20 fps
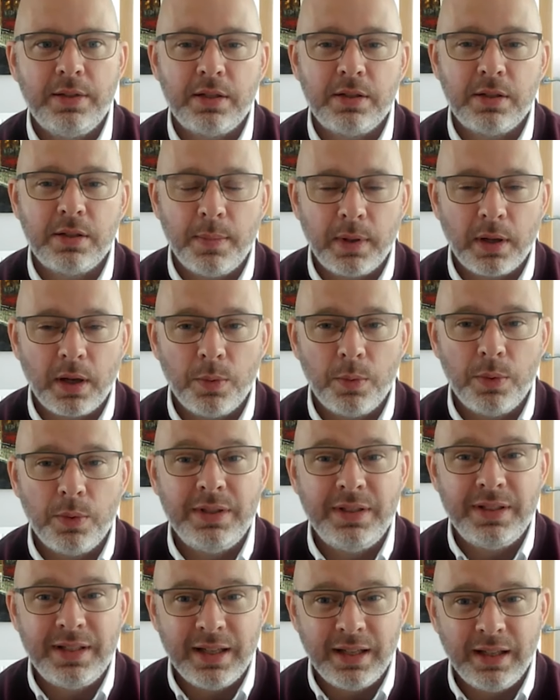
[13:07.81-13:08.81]
that's something I
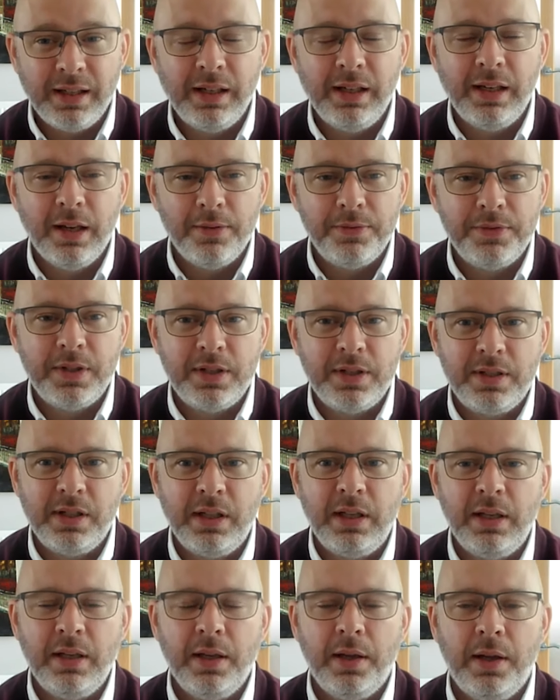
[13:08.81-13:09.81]
would dearly love to
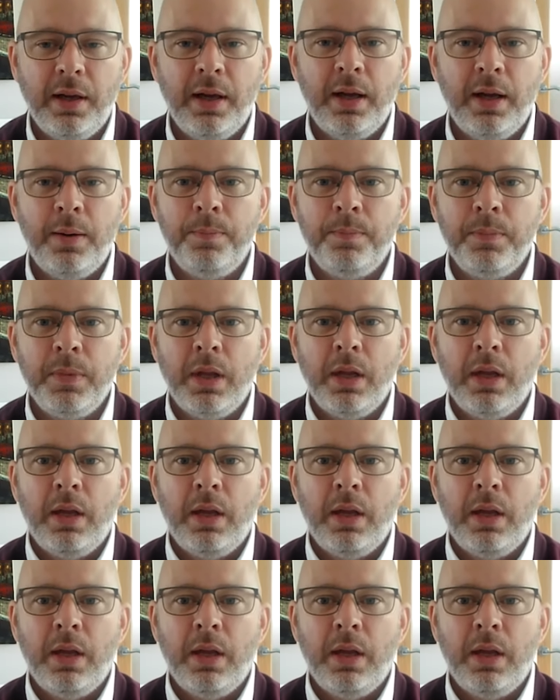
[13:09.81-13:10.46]
see um,